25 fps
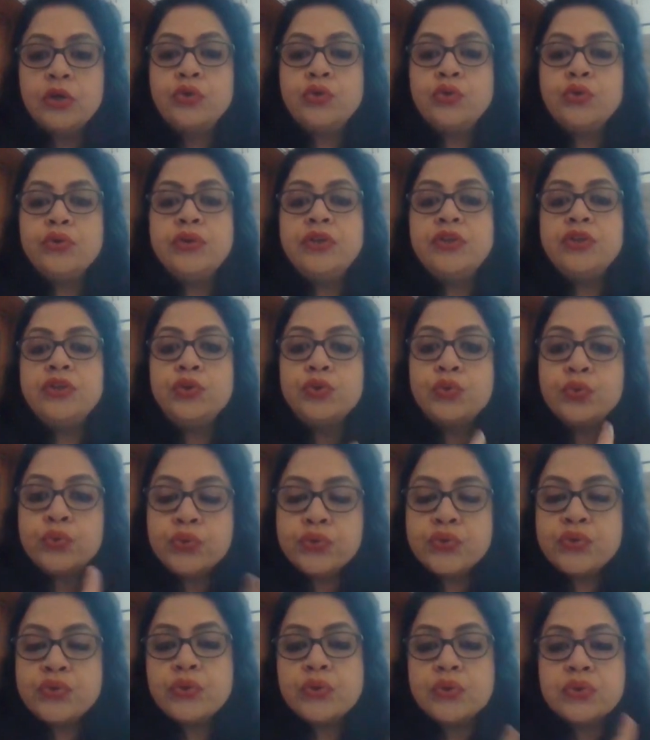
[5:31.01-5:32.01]
to
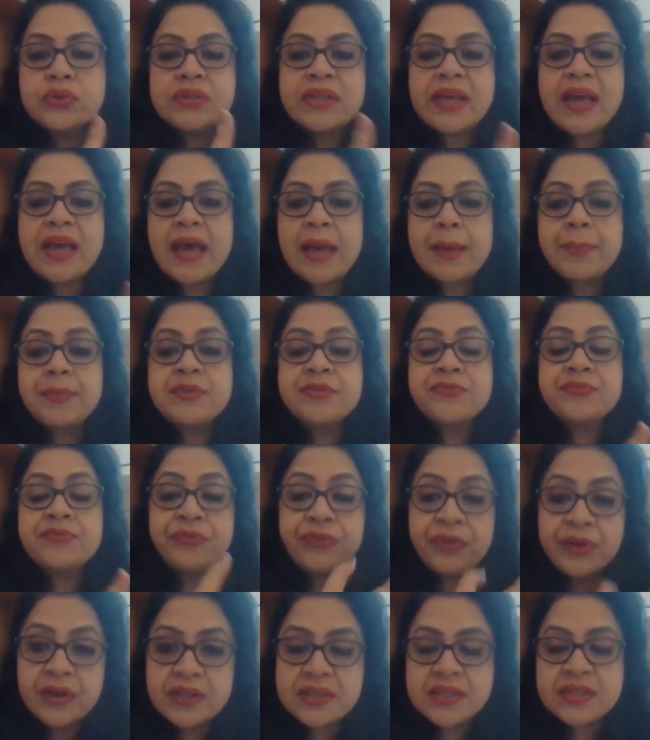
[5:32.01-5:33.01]
use those apps
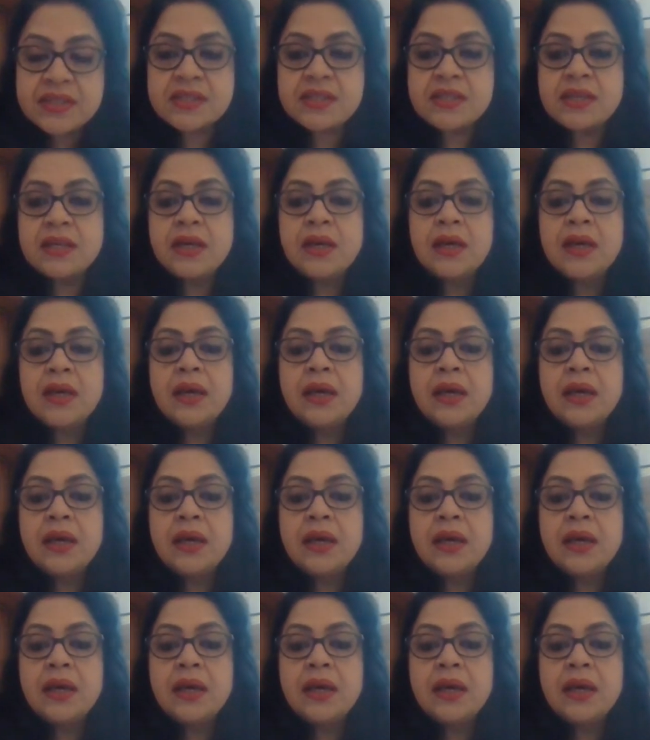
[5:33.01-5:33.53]
first